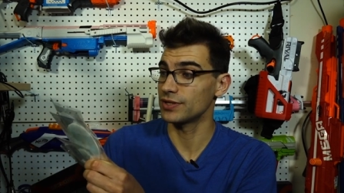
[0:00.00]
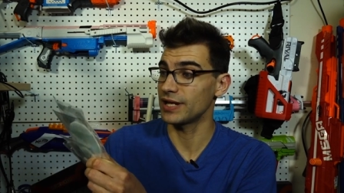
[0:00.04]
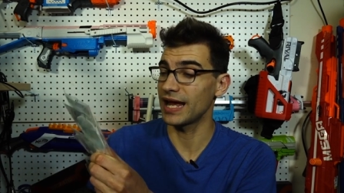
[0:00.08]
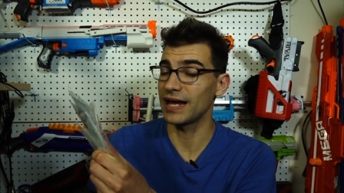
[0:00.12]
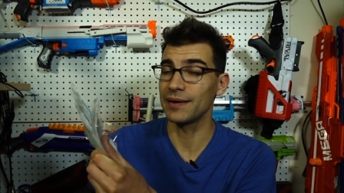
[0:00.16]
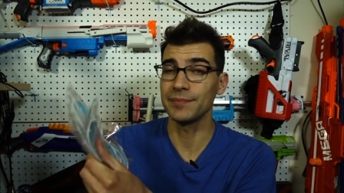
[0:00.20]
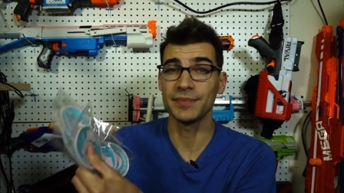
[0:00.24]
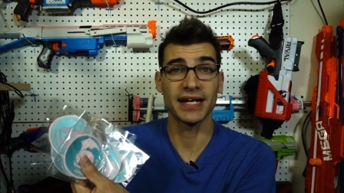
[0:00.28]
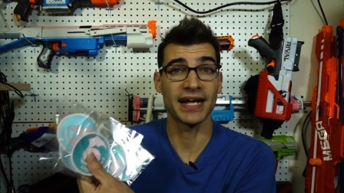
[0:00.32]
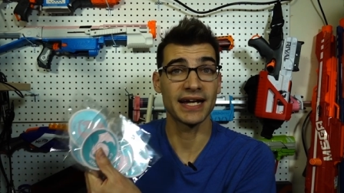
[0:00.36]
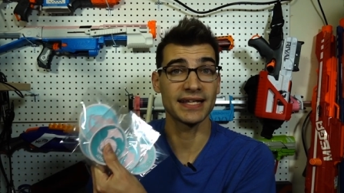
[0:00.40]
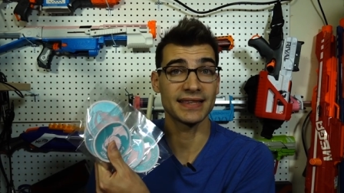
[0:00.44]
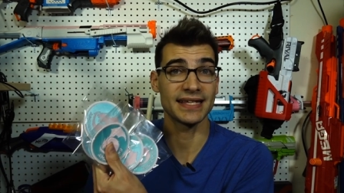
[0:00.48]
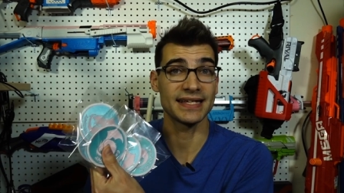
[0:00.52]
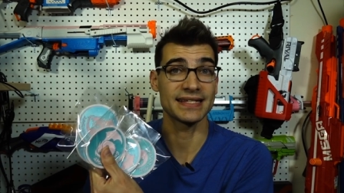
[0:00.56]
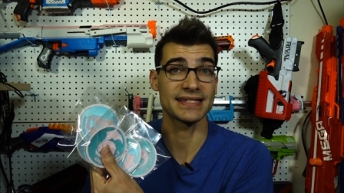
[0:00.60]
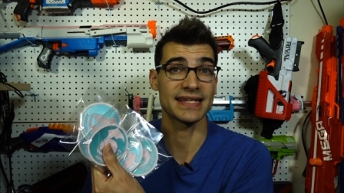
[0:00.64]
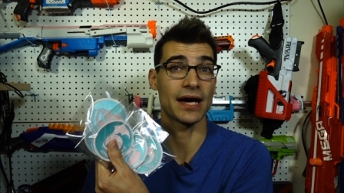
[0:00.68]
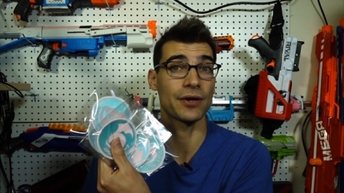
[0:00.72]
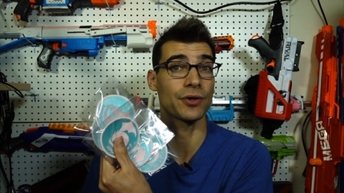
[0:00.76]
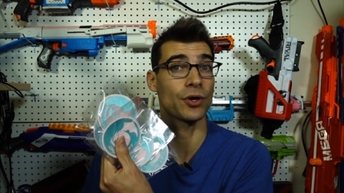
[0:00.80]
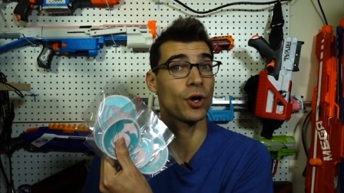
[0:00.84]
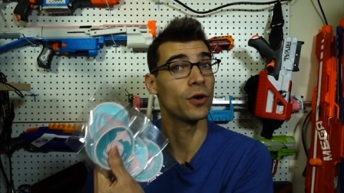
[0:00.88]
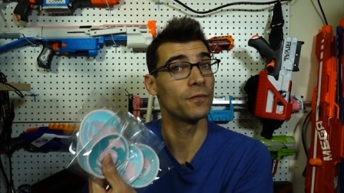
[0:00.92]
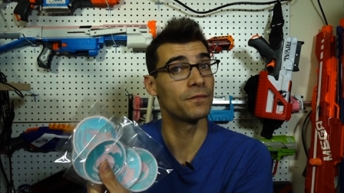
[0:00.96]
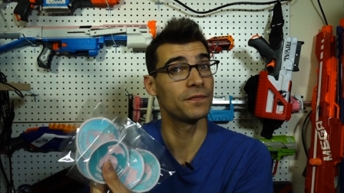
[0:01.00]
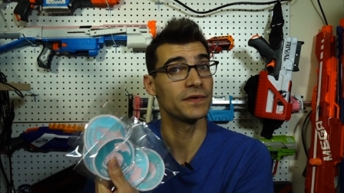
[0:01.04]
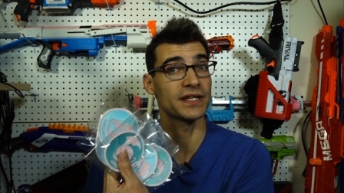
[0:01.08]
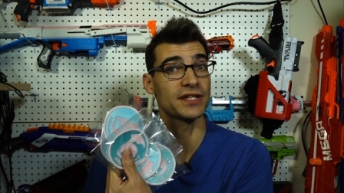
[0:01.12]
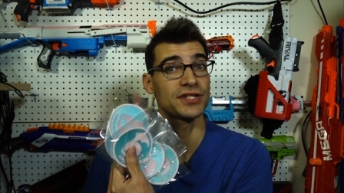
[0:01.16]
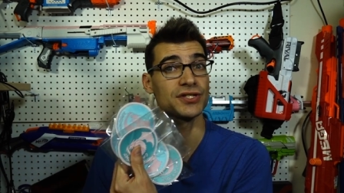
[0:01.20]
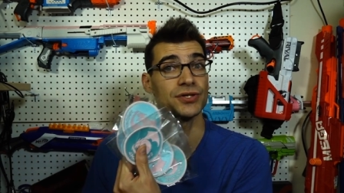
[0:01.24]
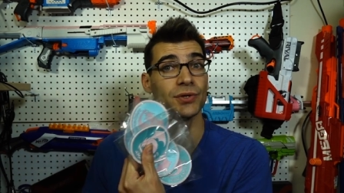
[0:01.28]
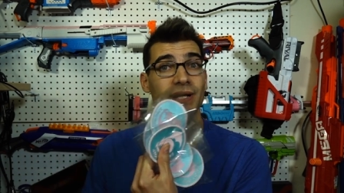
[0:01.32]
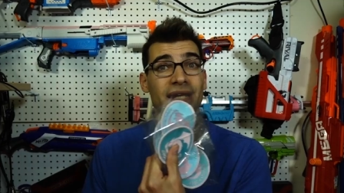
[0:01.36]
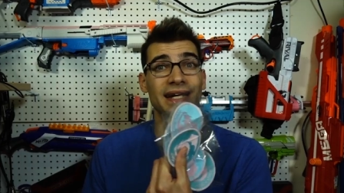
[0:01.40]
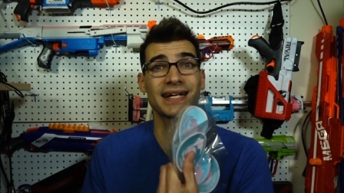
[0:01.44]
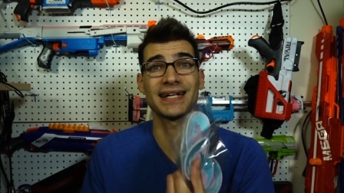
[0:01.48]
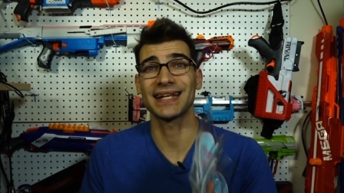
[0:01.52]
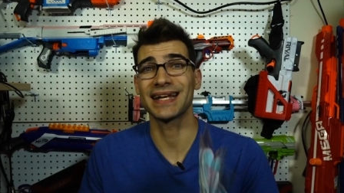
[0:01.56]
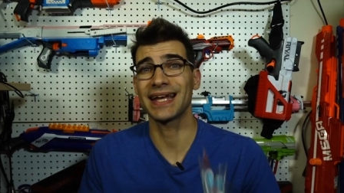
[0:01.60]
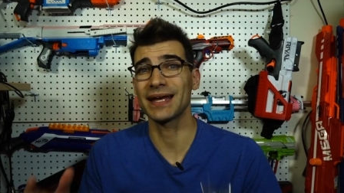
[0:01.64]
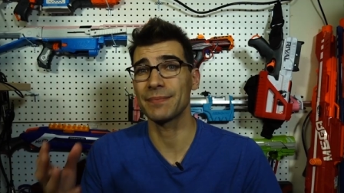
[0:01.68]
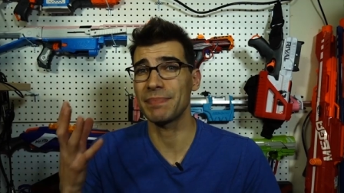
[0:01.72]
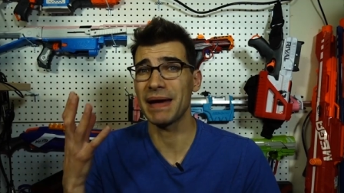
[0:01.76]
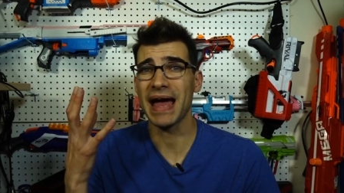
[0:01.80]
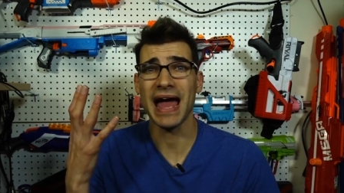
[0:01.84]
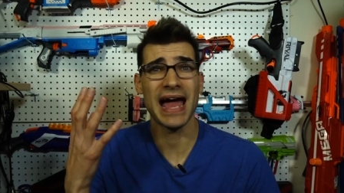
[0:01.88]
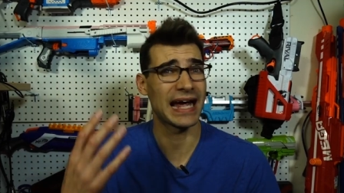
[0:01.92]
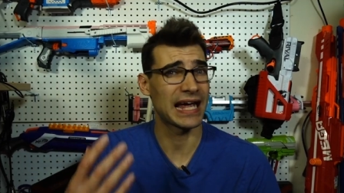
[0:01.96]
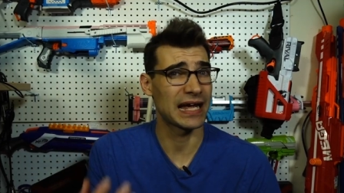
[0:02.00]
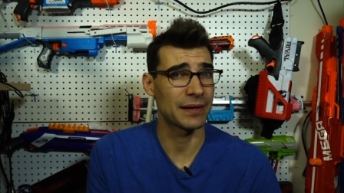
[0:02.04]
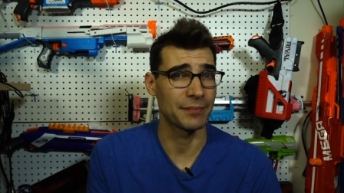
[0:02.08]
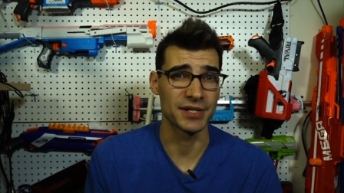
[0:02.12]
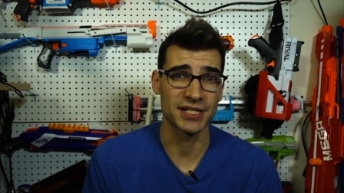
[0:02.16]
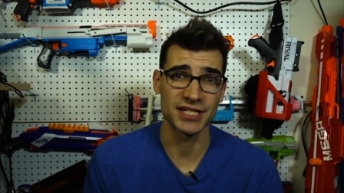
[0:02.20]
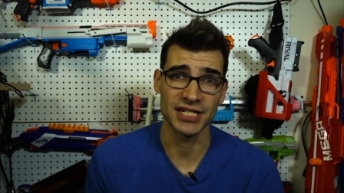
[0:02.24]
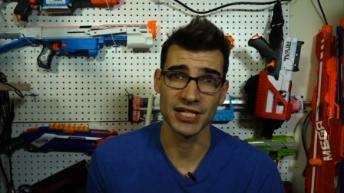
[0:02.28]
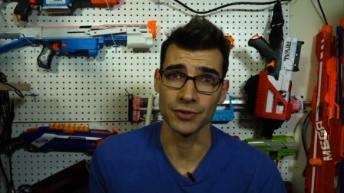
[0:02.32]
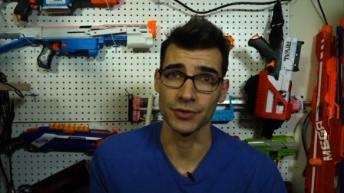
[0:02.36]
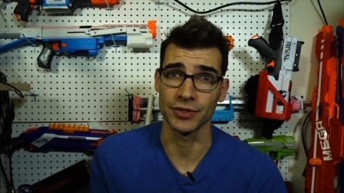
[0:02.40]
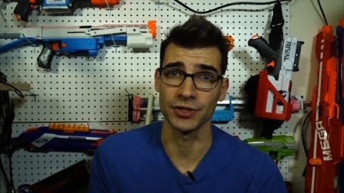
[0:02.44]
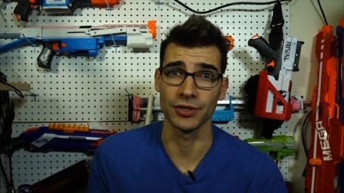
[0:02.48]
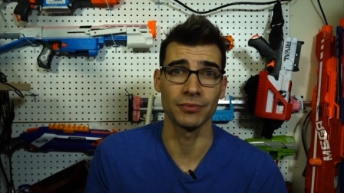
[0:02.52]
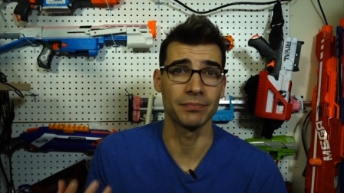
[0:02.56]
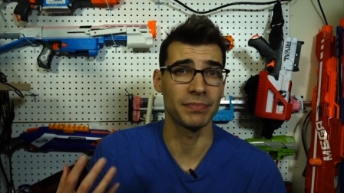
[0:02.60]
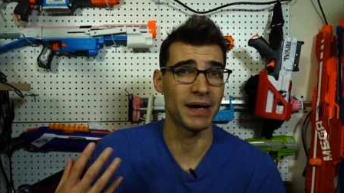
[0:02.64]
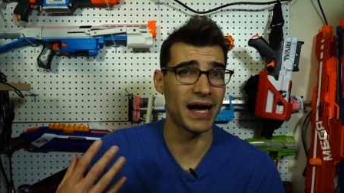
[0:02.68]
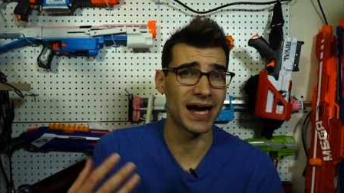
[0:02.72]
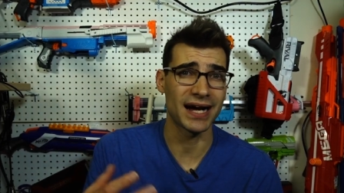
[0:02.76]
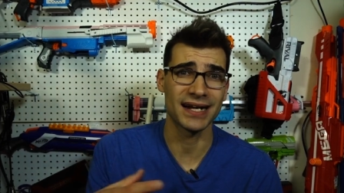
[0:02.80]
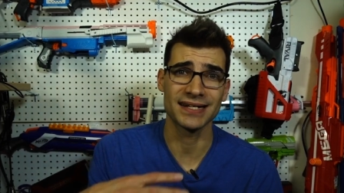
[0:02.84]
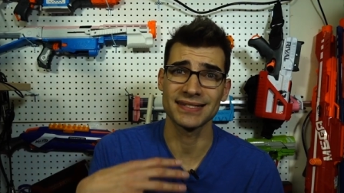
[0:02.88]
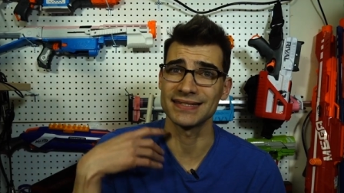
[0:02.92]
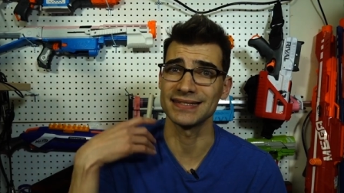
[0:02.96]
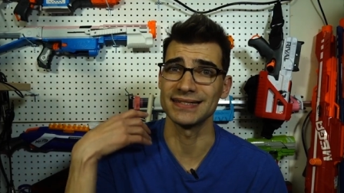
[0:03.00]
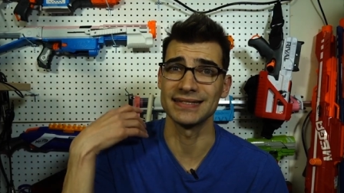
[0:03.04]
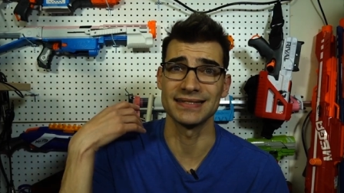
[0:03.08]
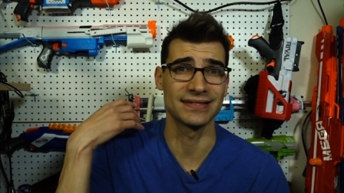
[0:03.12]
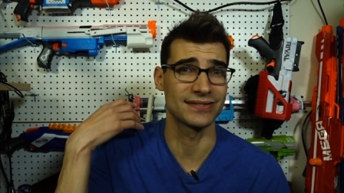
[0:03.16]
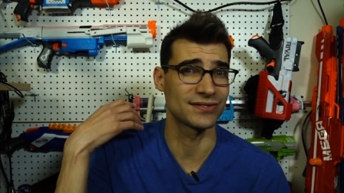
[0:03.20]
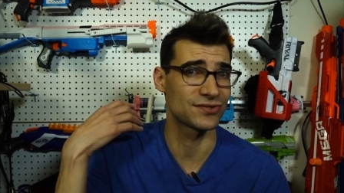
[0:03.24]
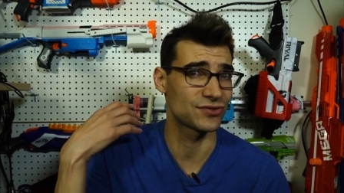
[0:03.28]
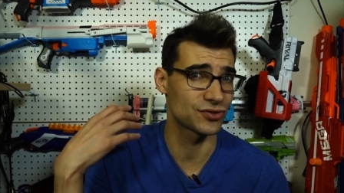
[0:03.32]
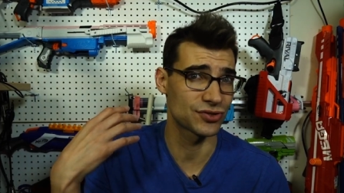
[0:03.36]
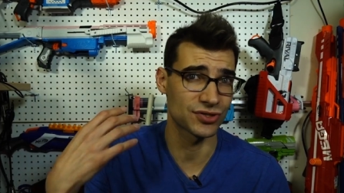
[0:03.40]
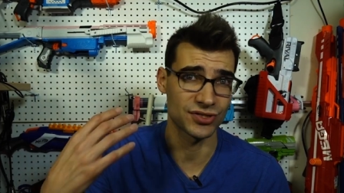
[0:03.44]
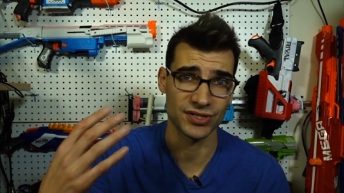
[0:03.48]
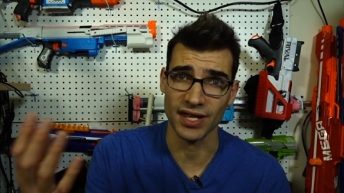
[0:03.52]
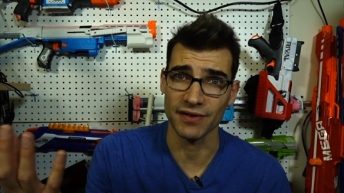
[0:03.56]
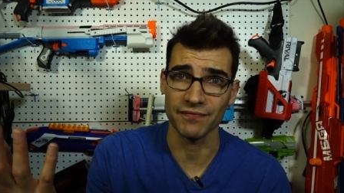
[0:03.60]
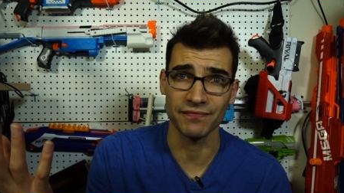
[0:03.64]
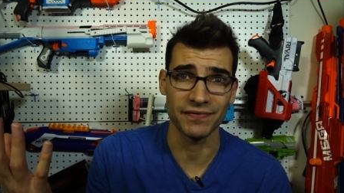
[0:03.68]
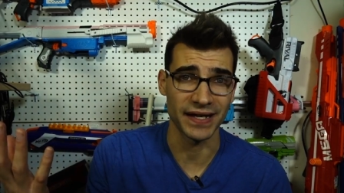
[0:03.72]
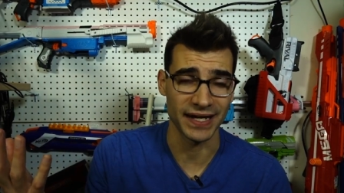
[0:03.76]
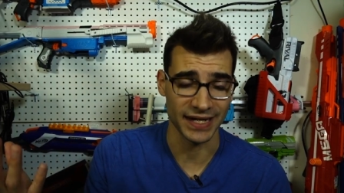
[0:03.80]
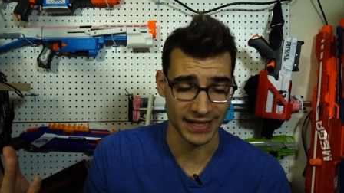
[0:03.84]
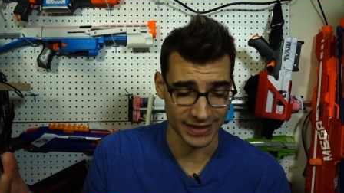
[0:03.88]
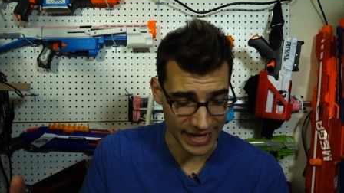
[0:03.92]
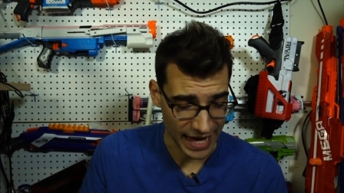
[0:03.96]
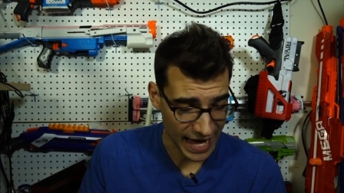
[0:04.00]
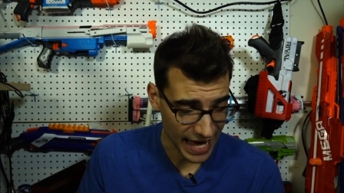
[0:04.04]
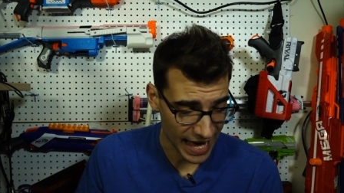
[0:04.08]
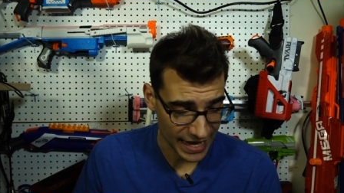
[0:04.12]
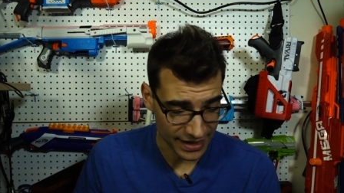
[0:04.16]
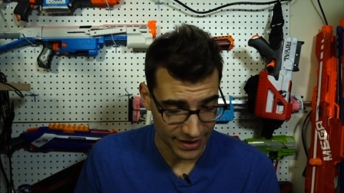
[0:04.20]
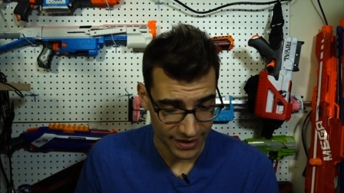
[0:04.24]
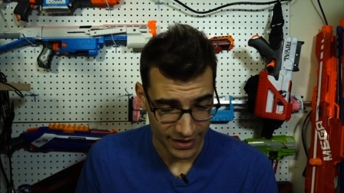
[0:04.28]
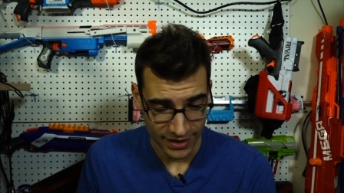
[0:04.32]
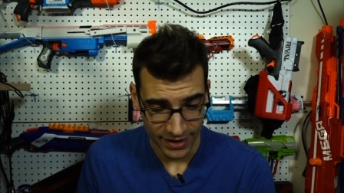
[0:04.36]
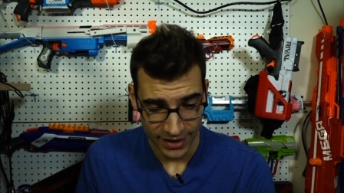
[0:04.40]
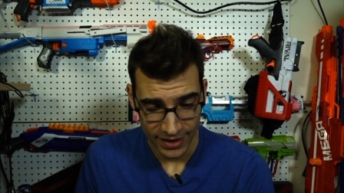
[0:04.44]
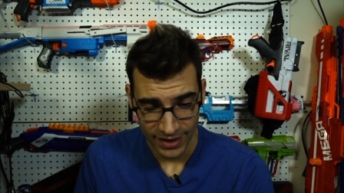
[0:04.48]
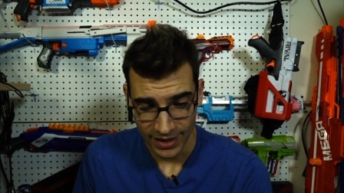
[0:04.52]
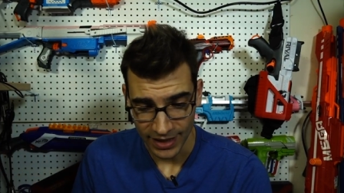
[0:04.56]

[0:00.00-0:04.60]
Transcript: aim to get these out hopefully soon. Aim to get packing material, boxes, stuff like that.